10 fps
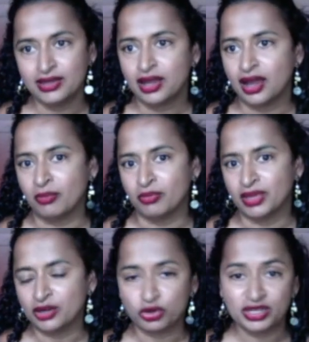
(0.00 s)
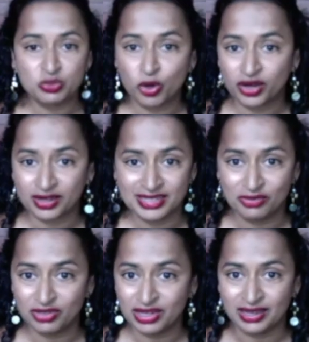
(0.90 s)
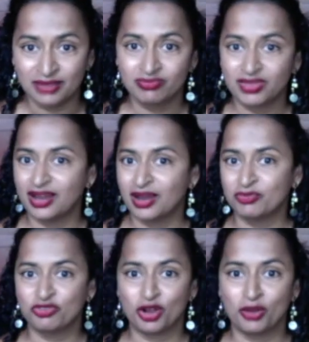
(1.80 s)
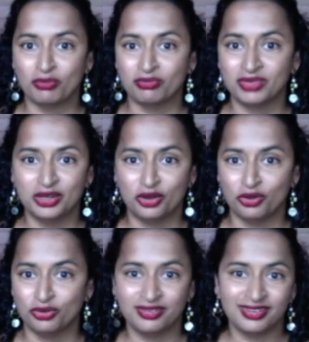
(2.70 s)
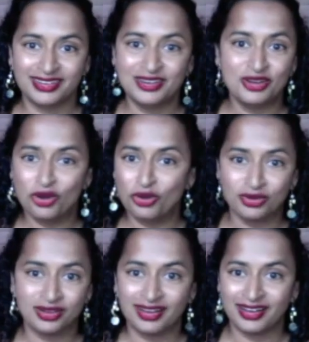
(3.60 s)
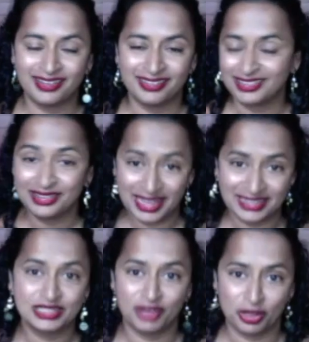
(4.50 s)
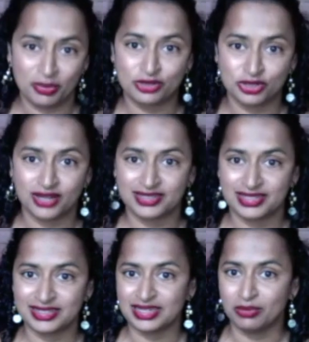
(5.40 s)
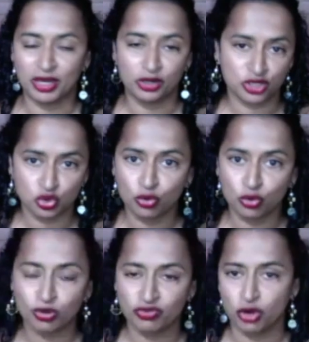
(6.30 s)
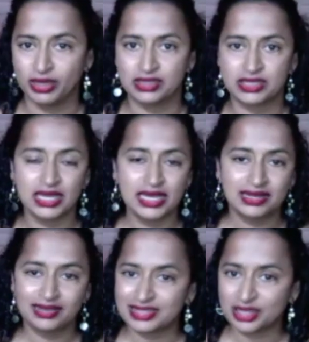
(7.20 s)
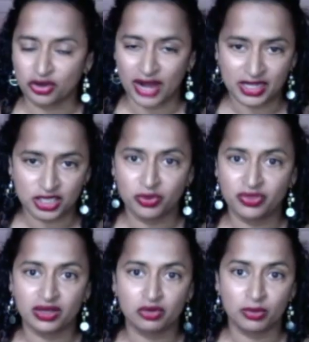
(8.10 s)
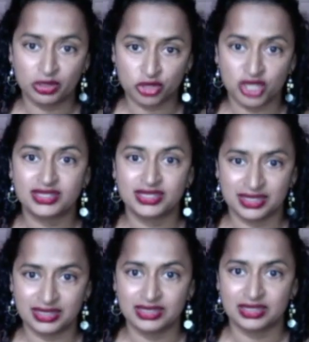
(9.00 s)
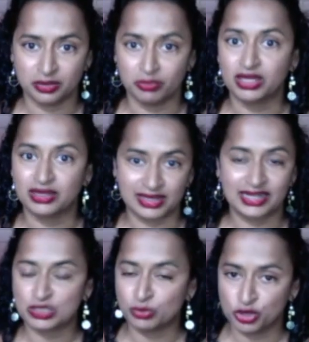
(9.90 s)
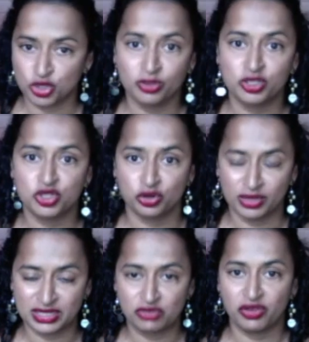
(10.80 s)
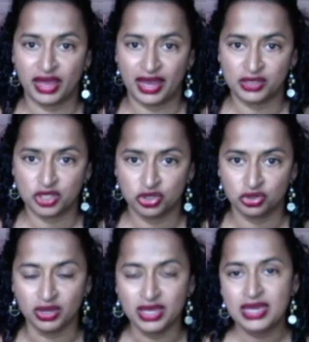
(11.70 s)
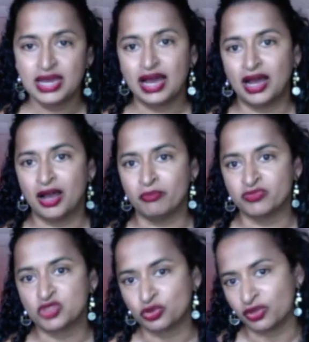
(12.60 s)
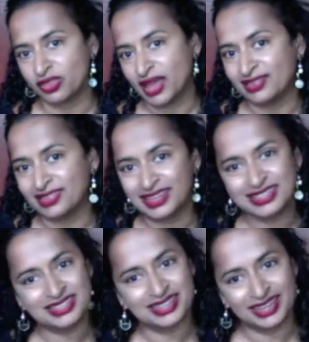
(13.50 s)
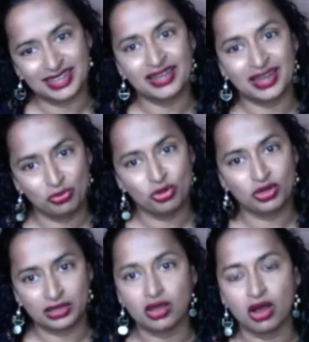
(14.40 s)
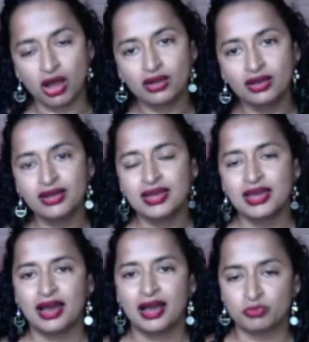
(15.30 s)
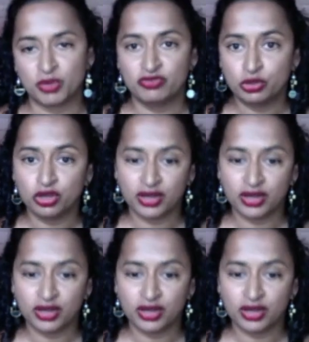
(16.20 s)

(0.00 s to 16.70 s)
um, increase productivity um, from you know no uh, less developmental toxicity better school performance less interaction with the criminal justice system because lead exposure puts you at risk for that too um, so that that list can get pretty long um, but if you look